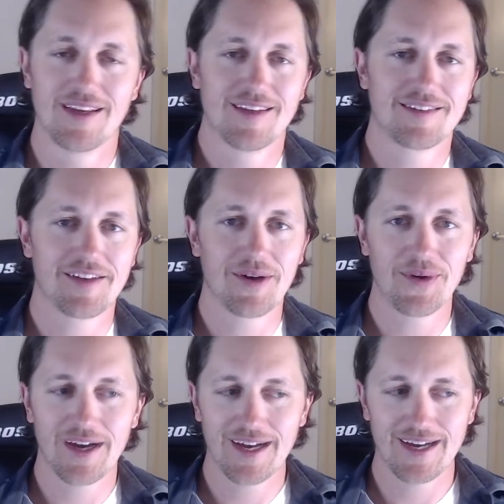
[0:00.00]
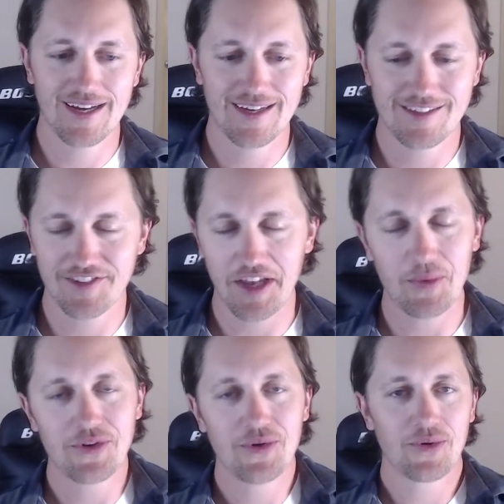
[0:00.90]
So just like
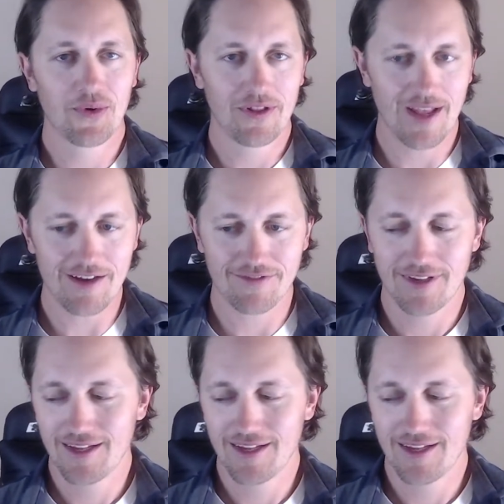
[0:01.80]
we do in real life.